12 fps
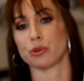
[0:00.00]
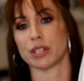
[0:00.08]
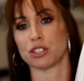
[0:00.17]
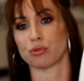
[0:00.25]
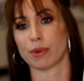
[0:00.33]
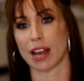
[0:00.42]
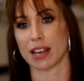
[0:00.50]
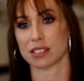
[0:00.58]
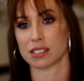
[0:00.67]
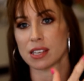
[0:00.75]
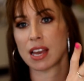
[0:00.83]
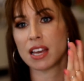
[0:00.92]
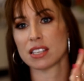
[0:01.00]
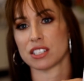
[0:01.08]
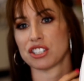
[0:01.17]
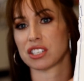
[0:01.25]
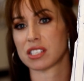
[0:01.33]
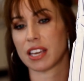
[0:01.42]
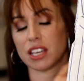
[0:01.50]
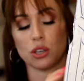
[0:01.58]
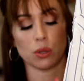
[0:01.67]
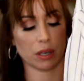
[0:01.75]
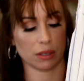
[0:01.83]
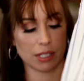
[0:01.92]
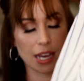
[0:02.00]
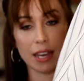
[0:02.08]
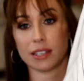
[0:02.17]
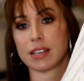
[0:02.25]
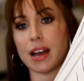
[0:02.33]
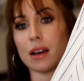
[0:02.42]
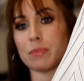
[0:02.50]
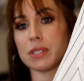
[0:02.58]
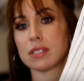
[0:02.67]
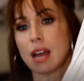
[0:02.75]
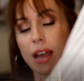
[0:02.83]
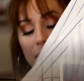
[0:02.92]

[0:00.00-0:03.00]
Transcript: to a dress to just like cute little tank tops.